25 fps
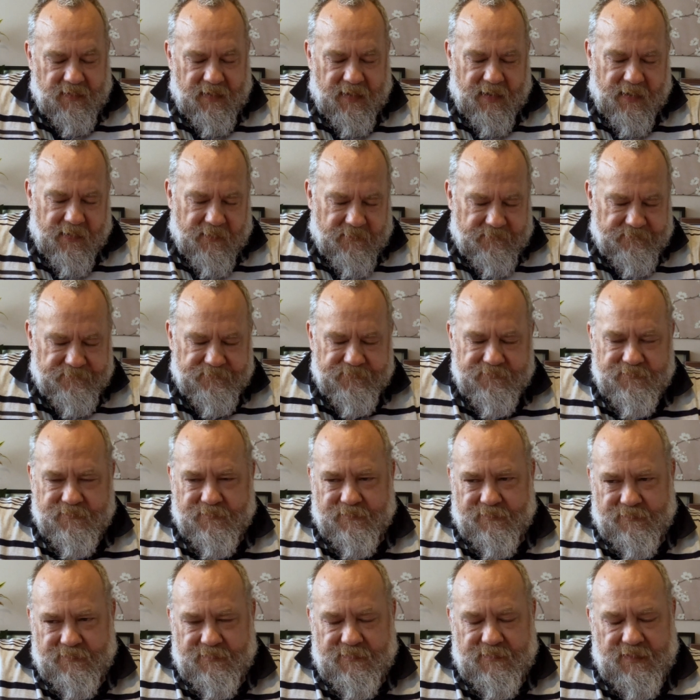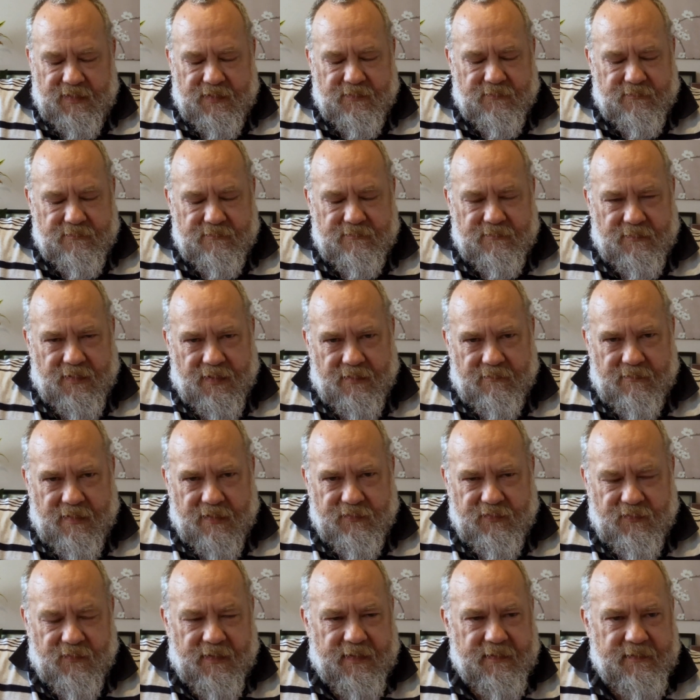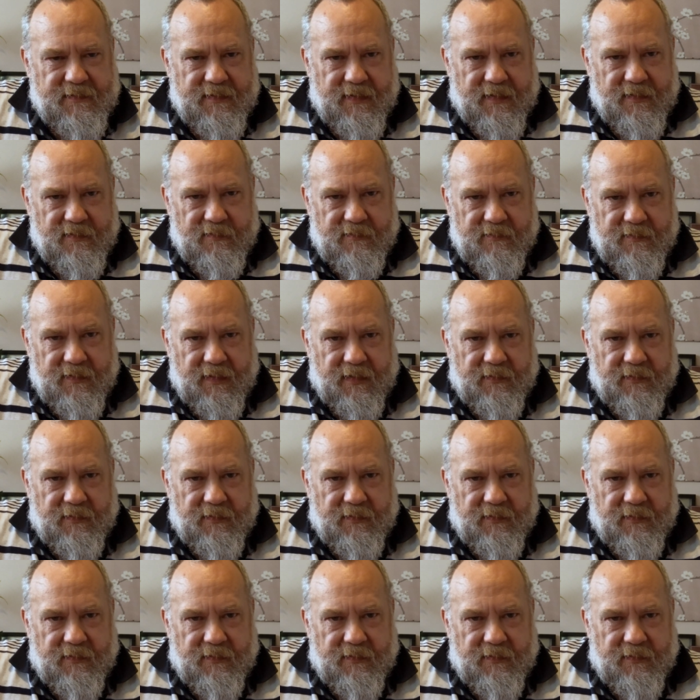I do like kale.